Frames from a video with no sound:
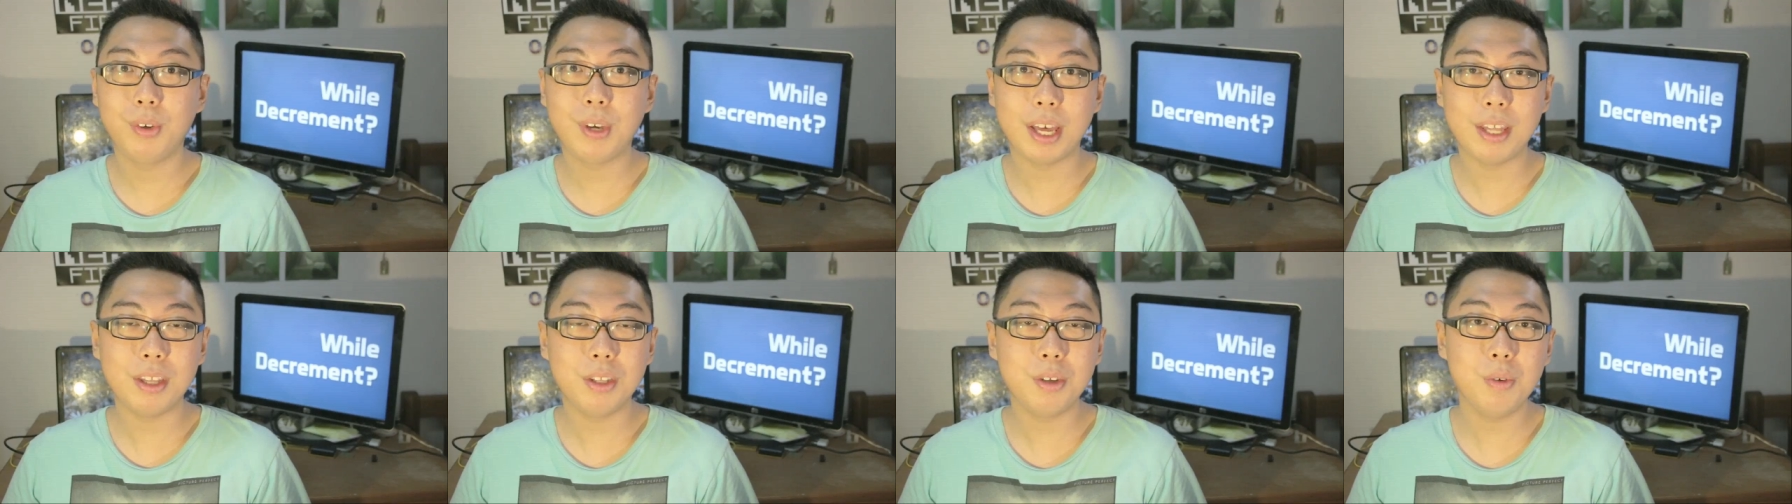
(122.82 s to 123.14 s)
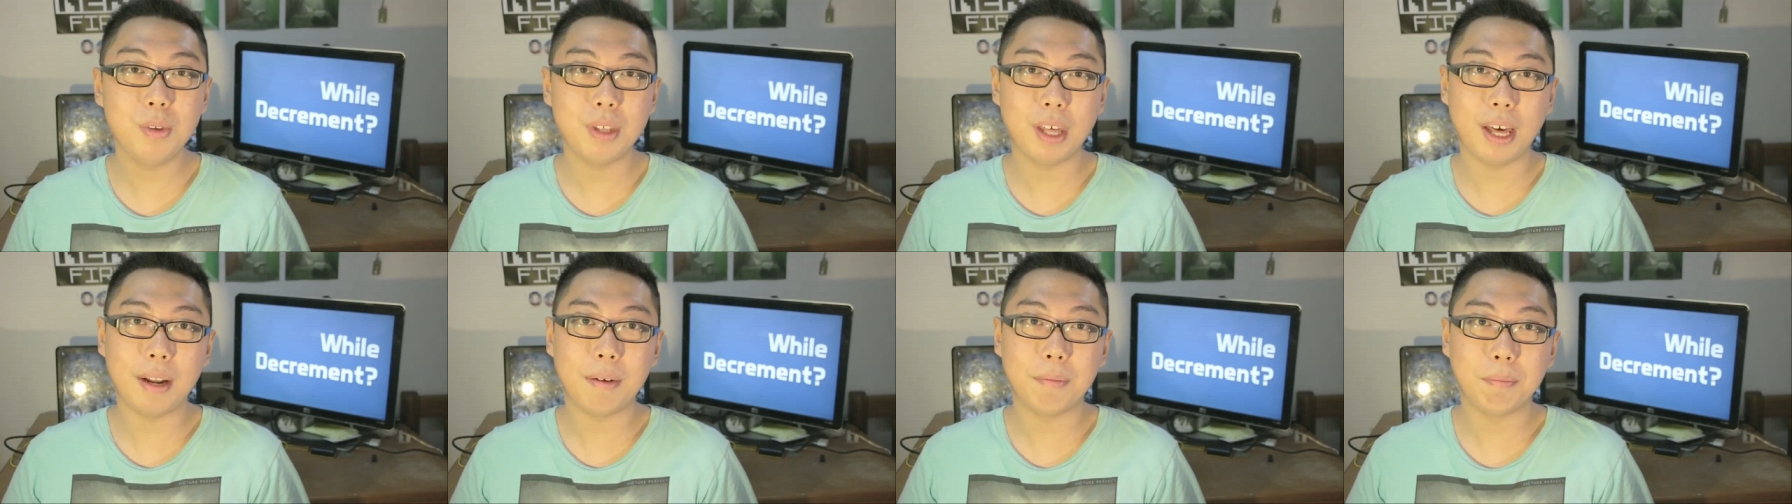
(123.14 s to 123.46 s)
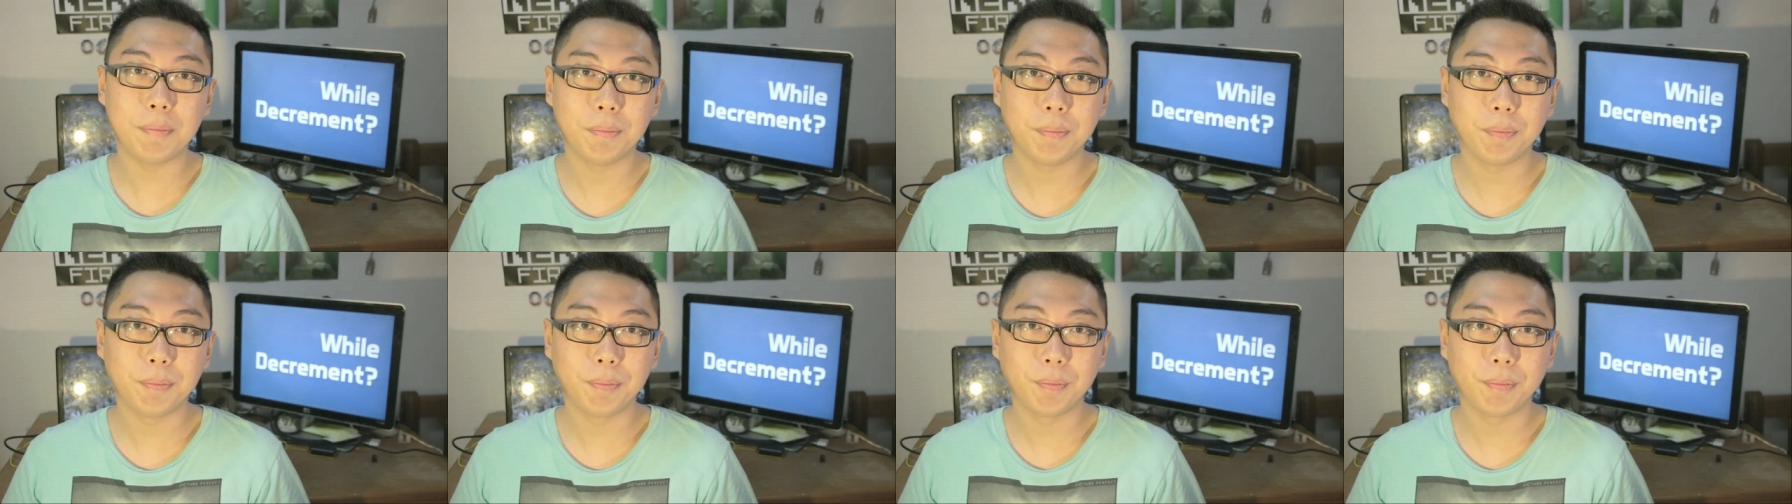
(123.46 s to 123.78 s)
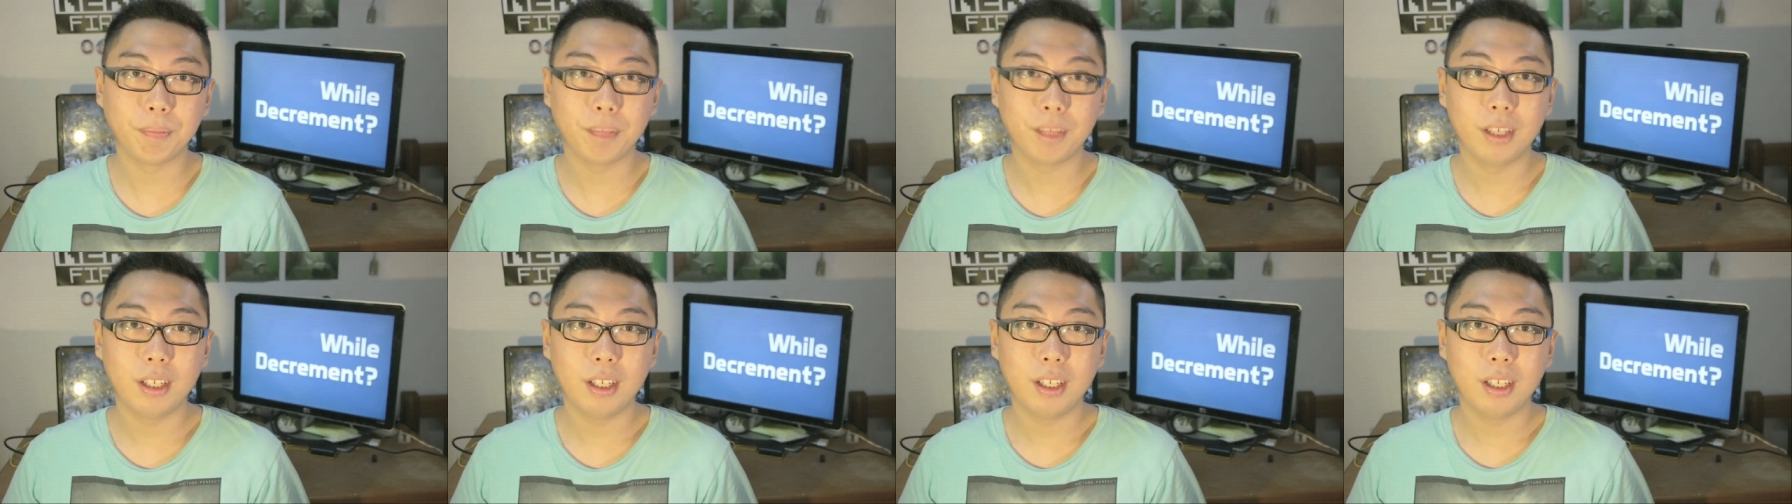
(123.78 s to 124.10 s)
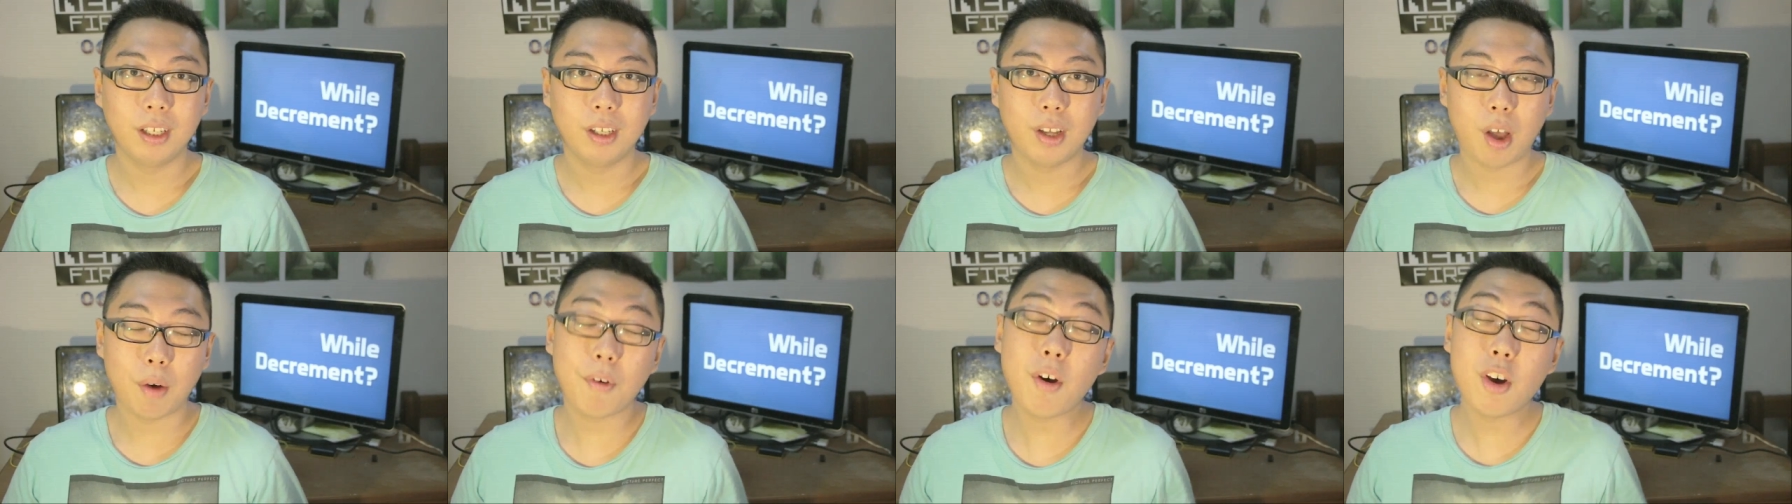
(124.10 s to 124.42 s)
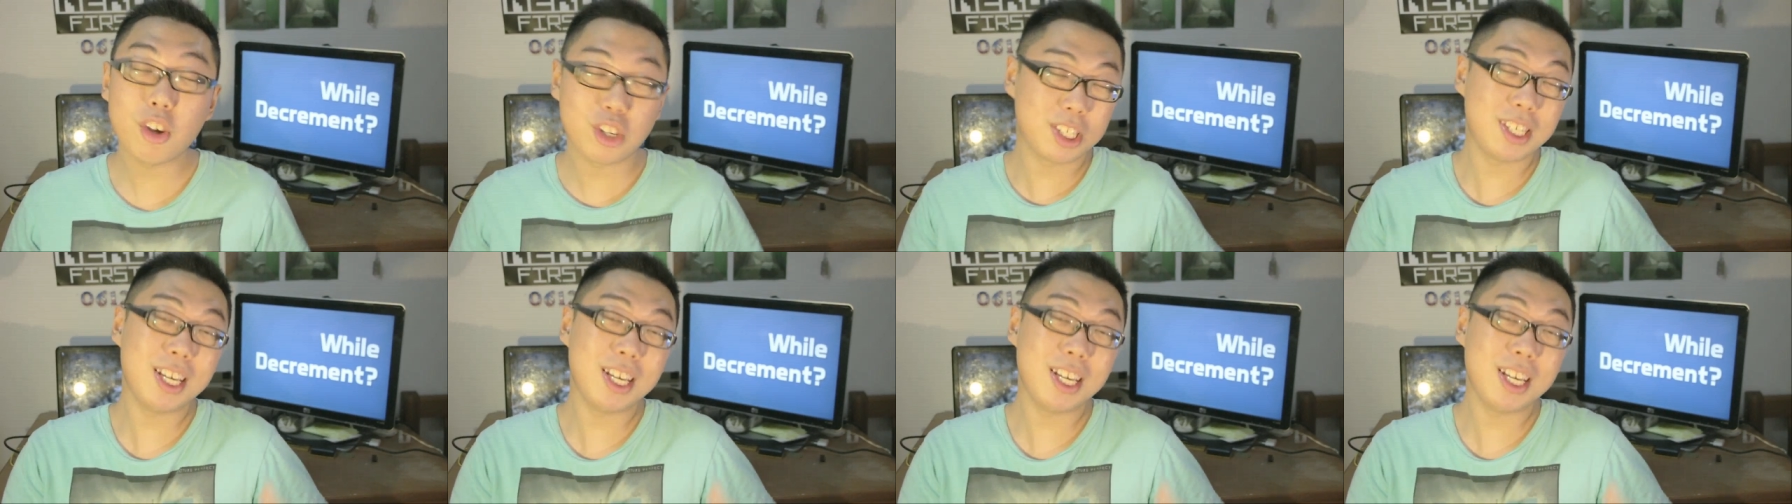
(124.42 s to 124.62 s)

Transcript: can do that. Of course,